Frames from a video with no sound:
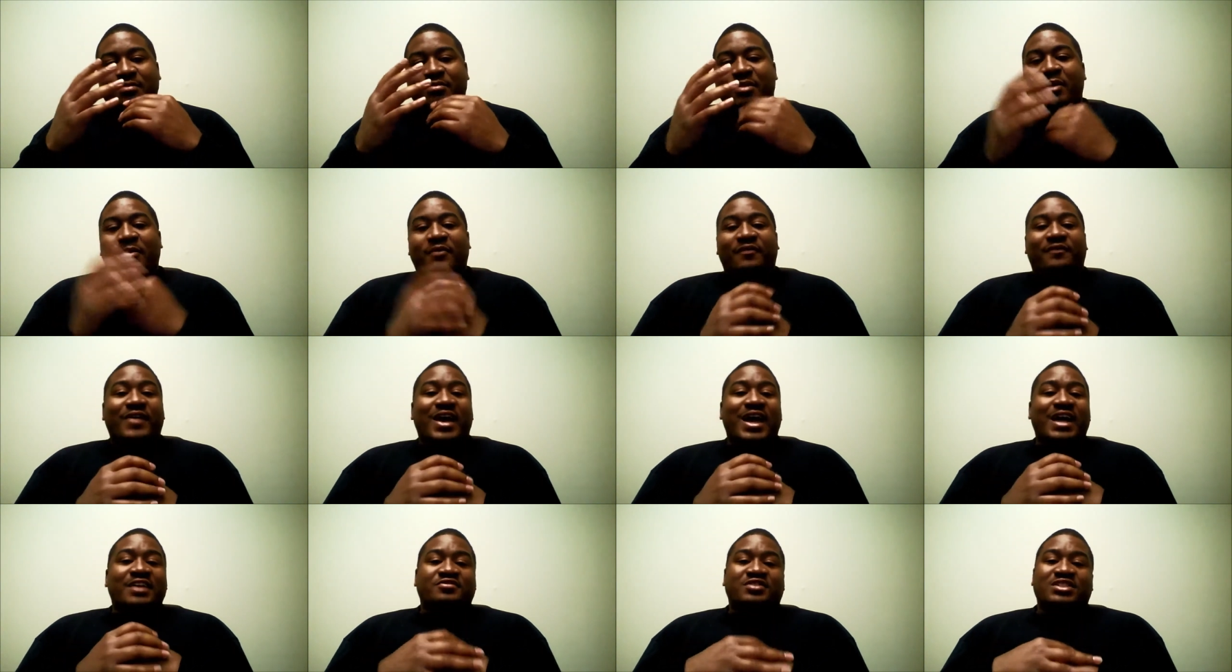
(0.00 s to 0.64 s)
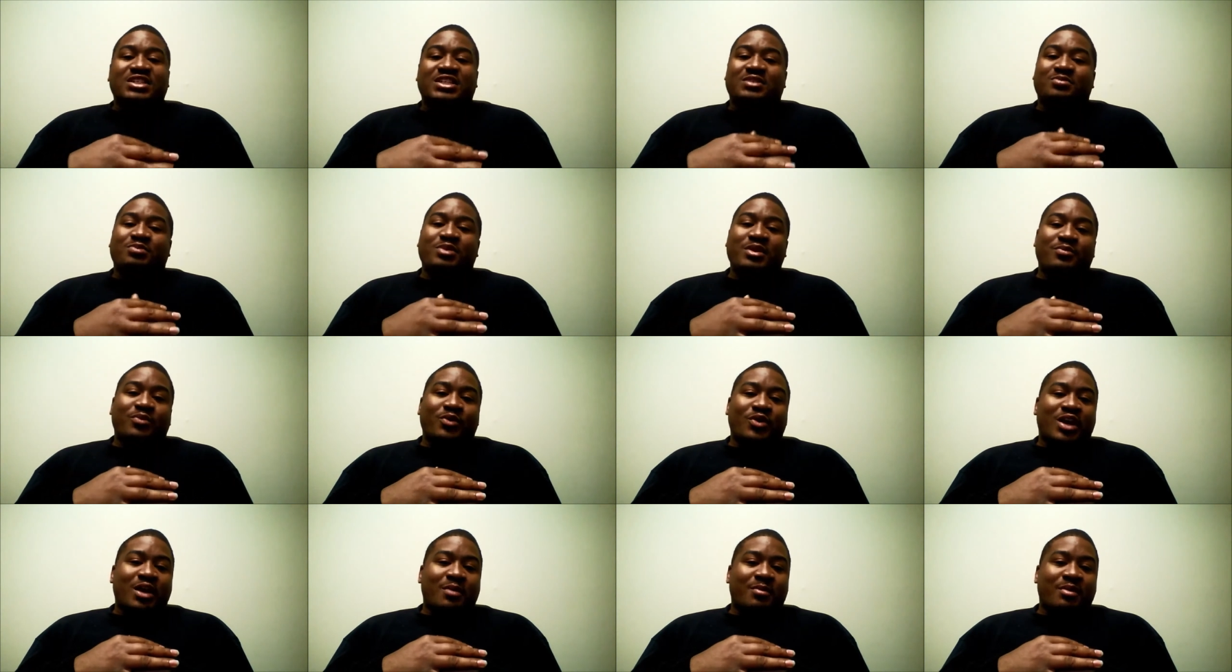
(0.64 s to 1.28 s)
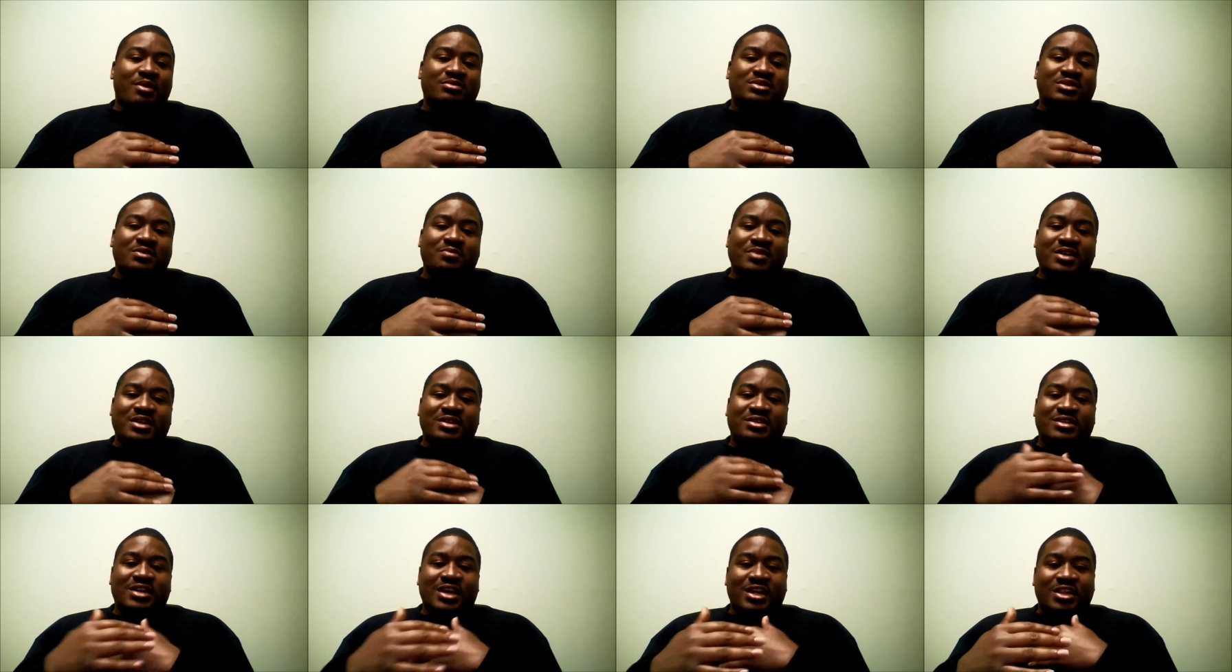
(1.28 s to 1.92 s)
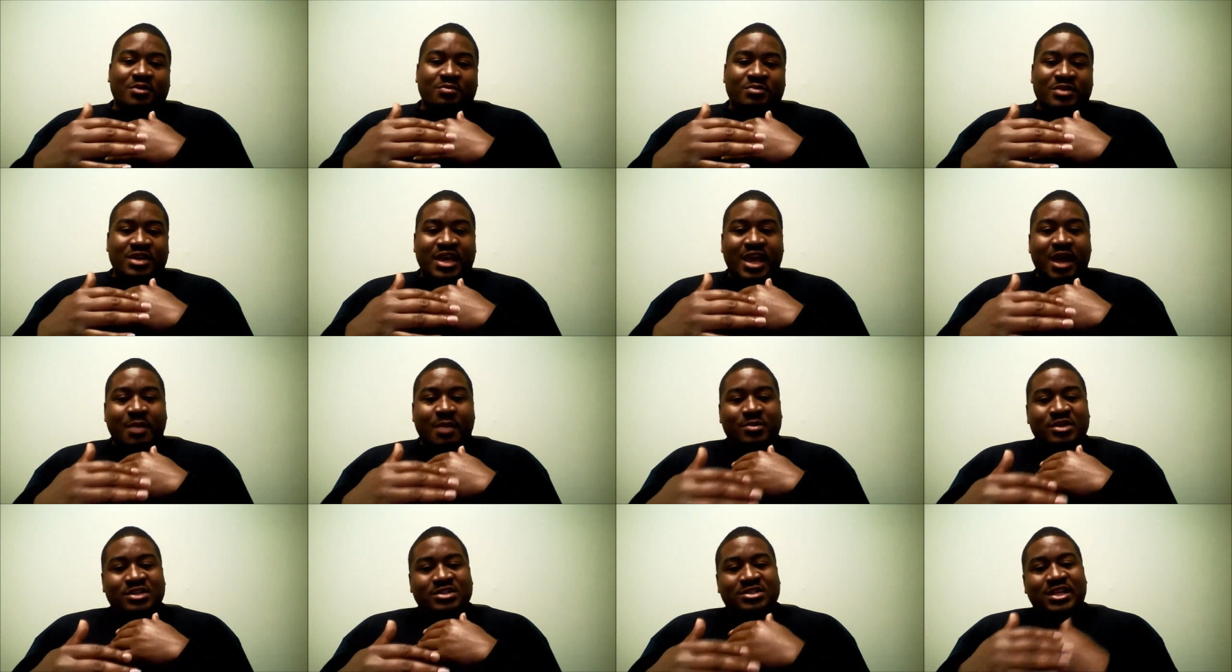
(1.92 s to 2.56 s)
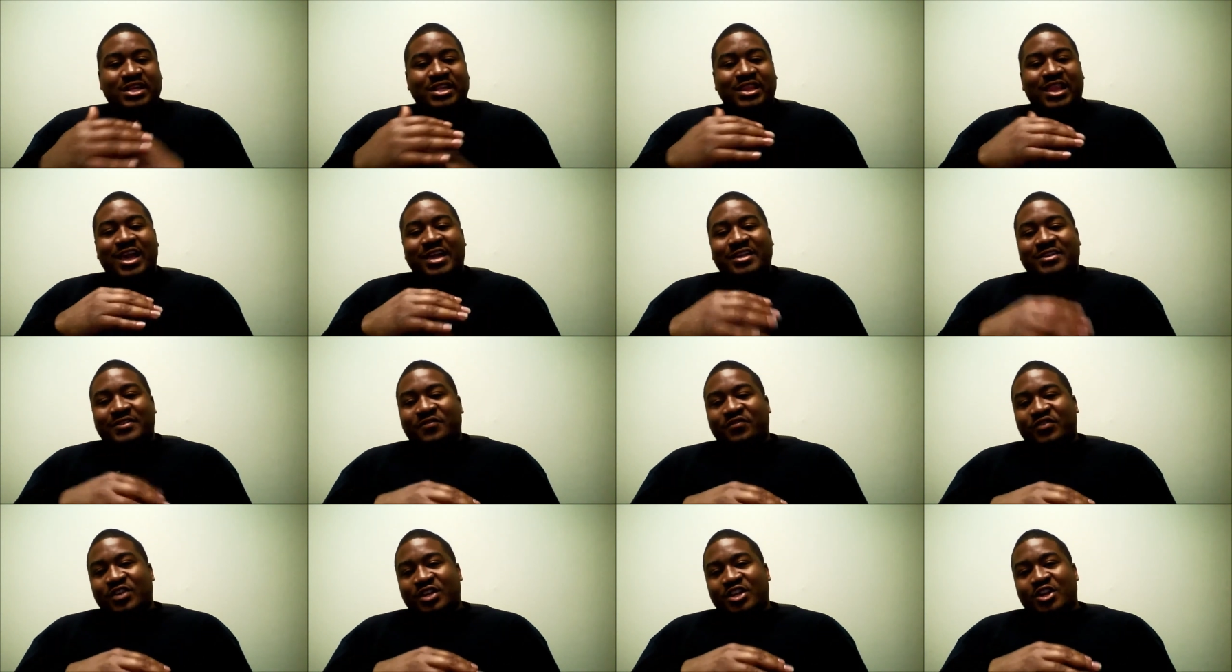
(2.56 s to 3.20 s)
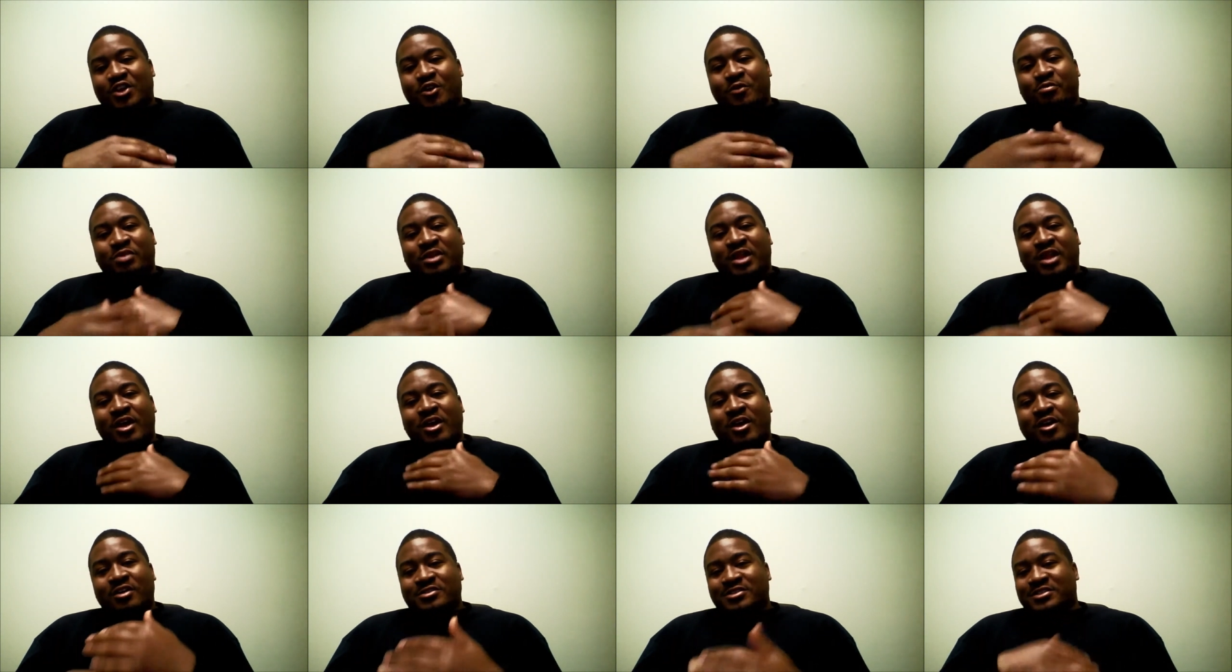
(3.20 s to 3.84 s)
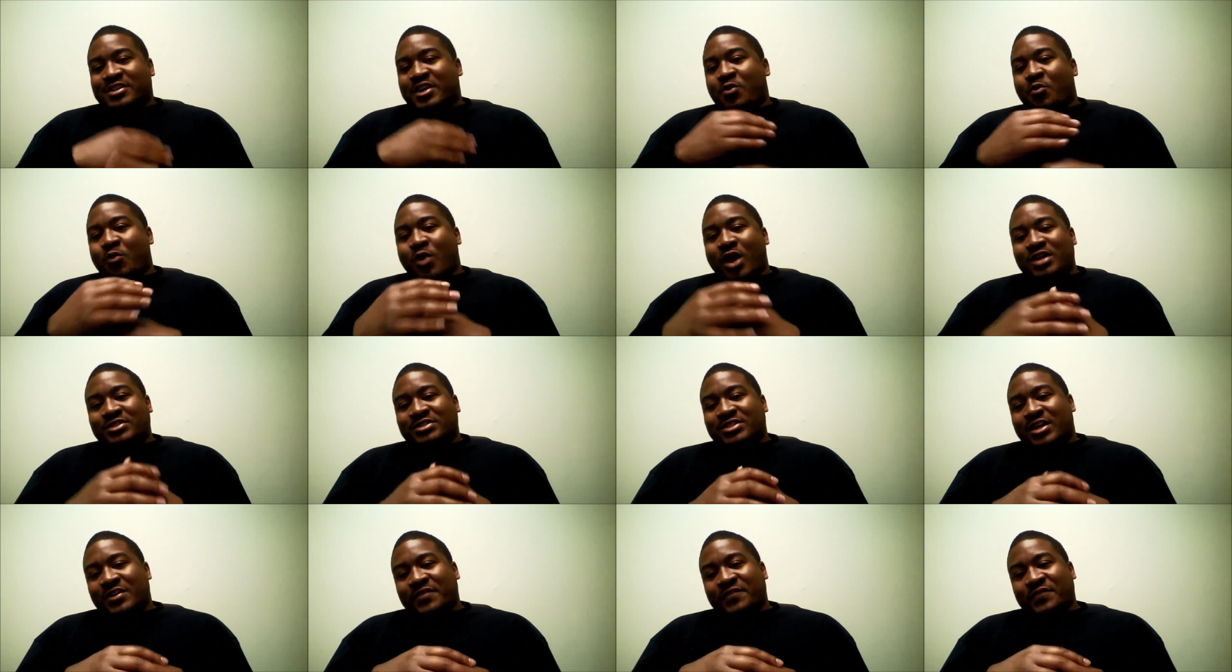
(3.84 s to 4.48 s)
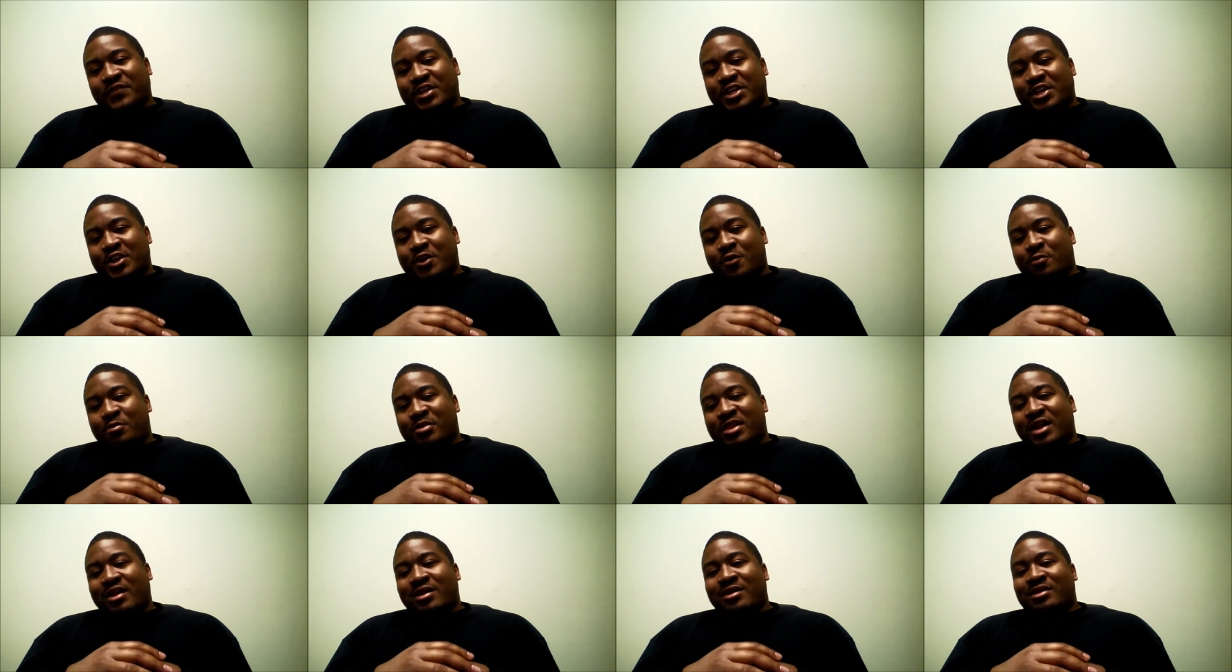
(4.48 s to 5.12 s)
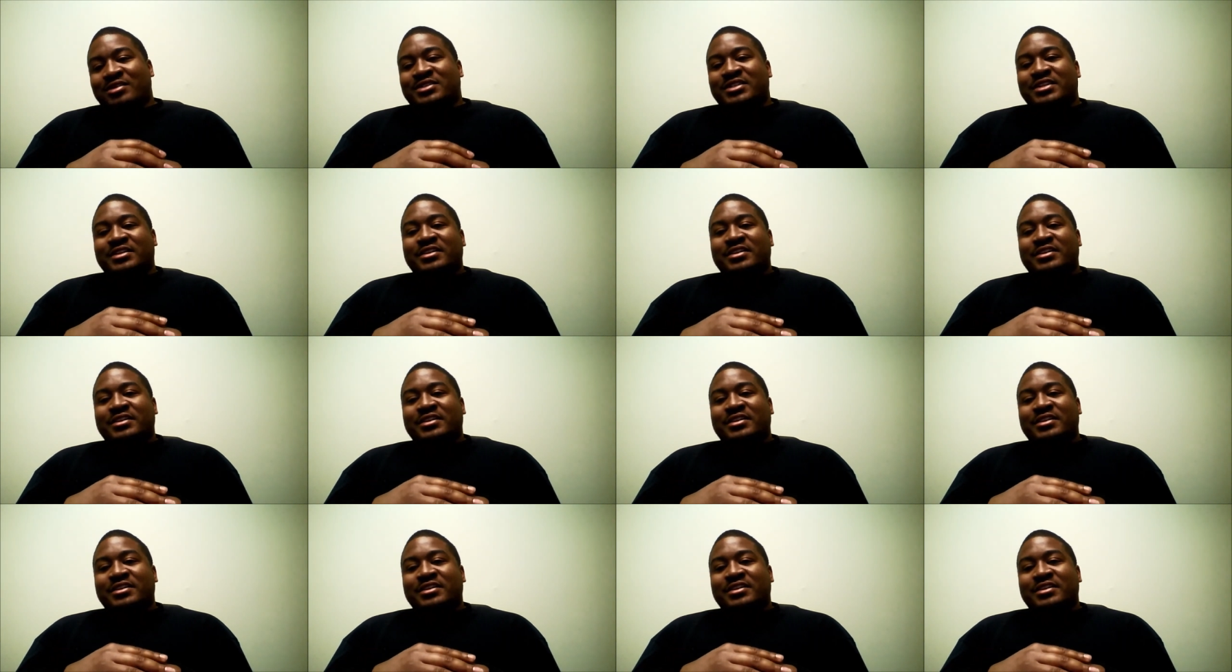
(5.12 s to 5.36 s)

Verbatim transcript: maybe five, six people come up to me telling me how much they like the video blogs and they watch all the video blogs.